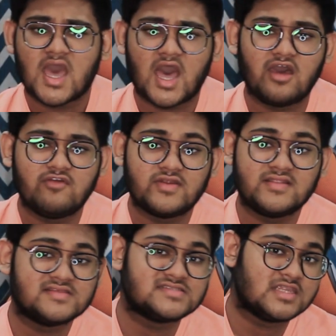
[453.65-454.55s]
However,
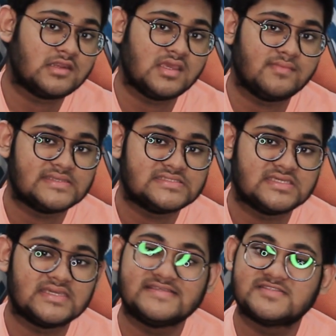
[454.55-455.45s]
the stereo
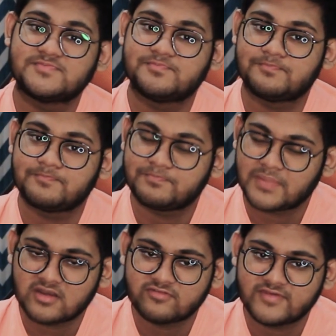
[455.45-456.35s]
imaging is
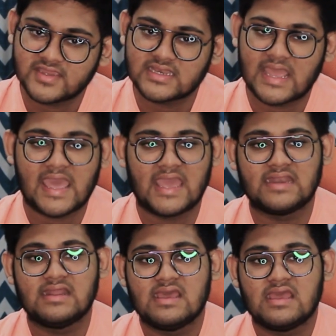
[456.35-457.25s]
perfect,
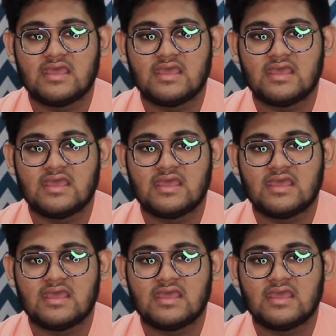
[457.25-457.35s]
and